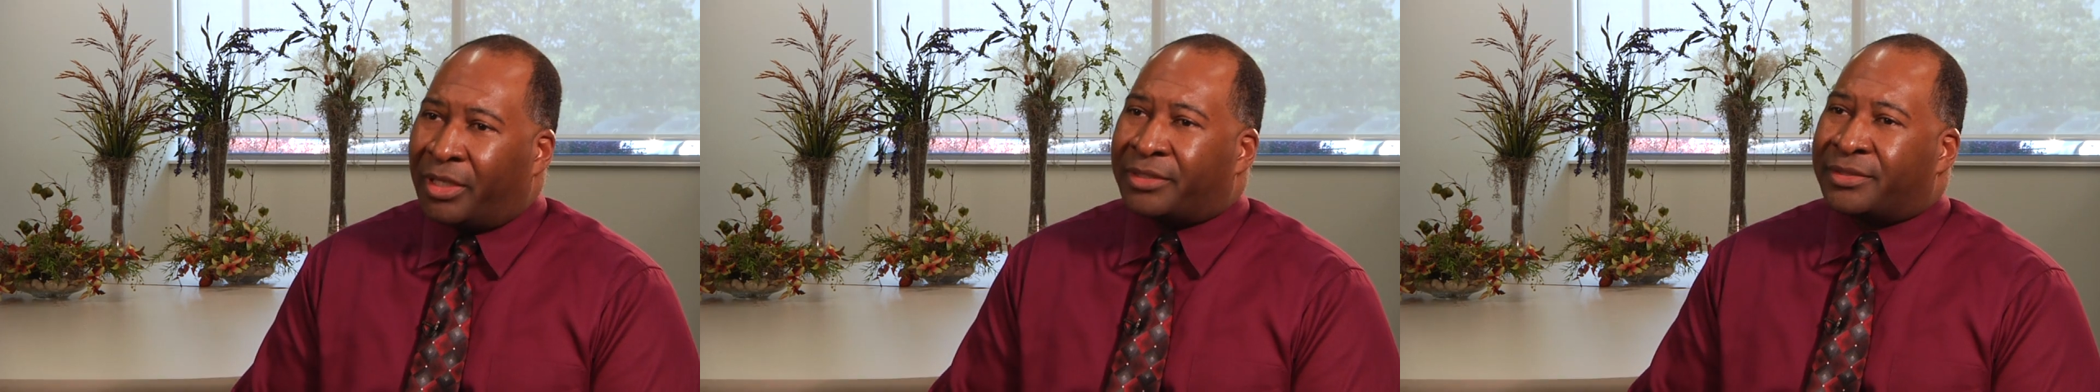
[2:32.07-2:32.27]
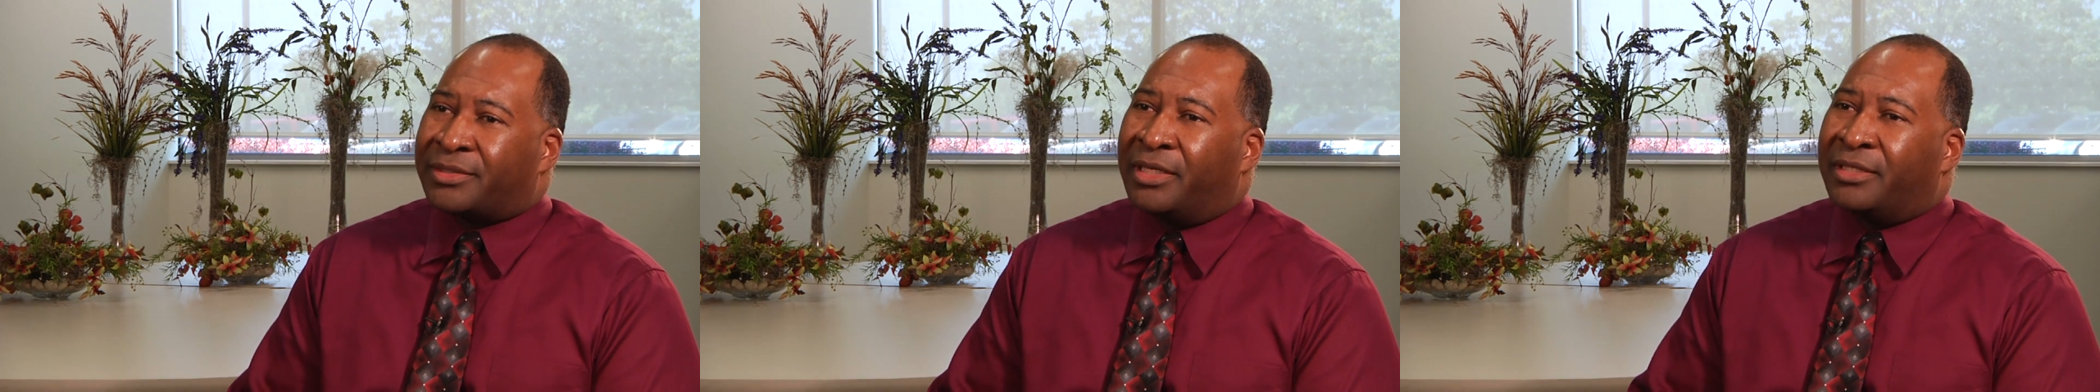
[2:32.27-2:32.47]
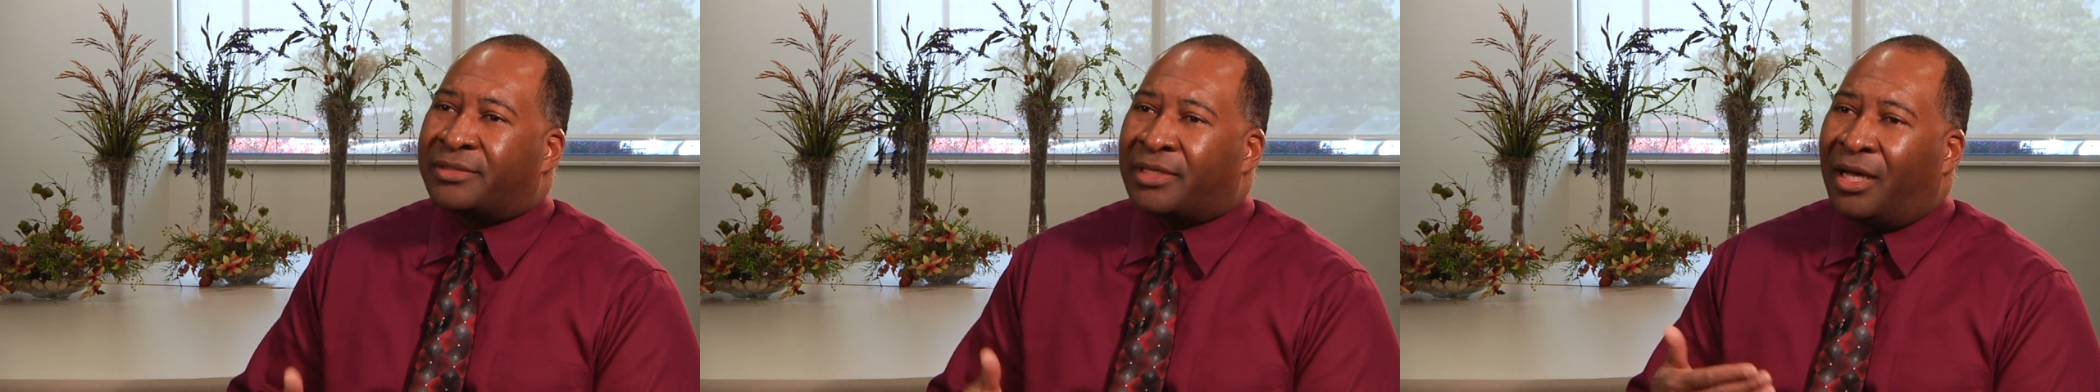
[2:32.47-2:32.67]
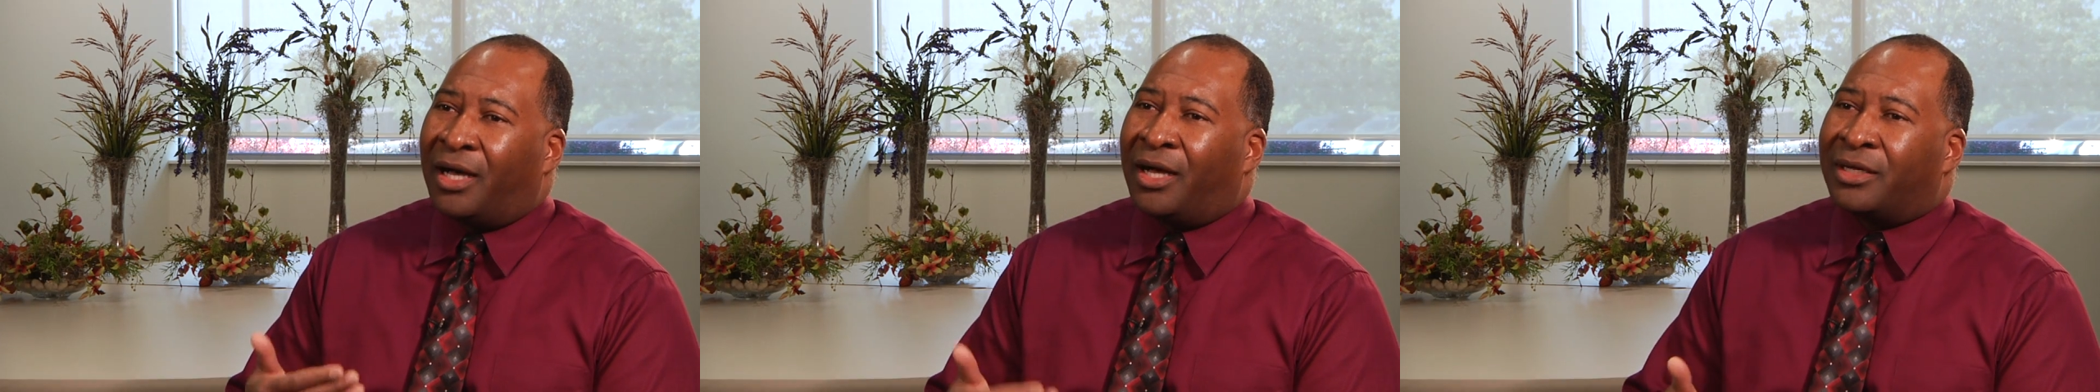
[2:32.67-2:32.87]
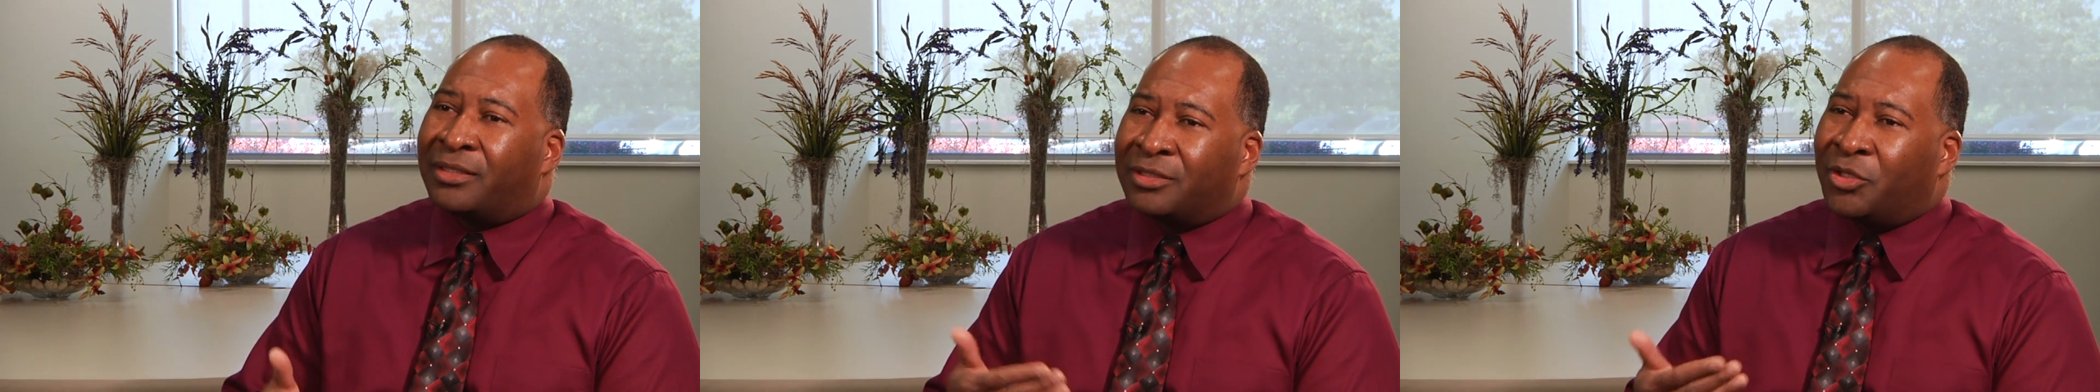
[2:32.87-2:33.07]
like to say it's
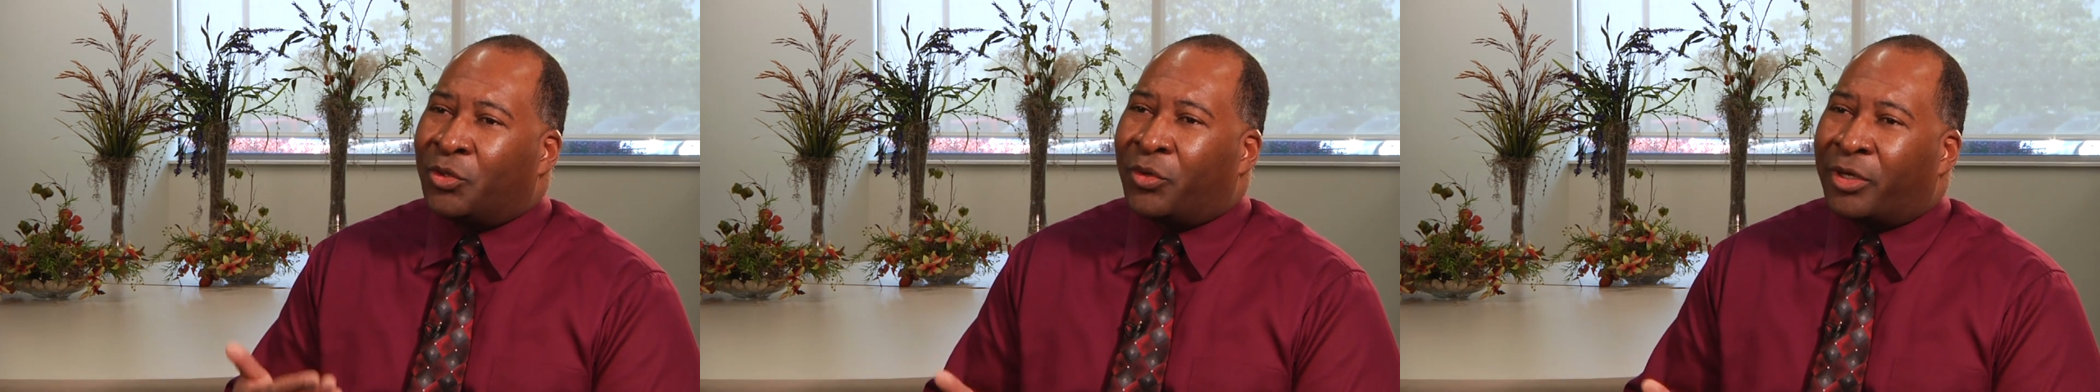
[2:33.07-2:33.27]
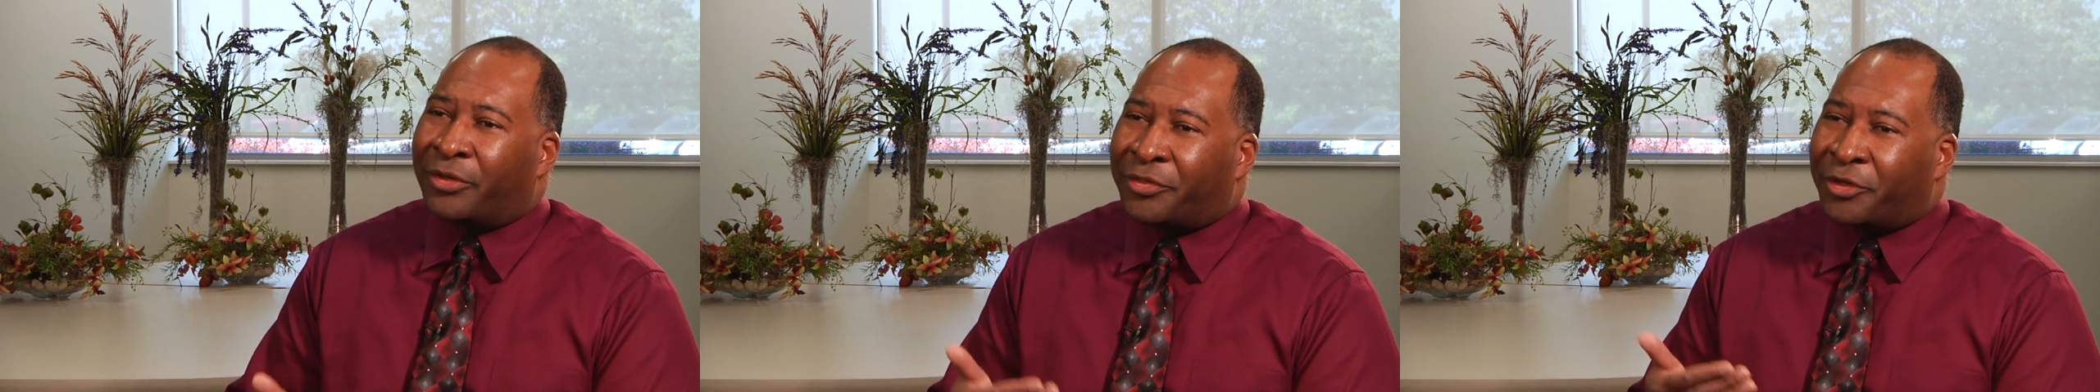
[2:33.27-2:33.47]
ongoing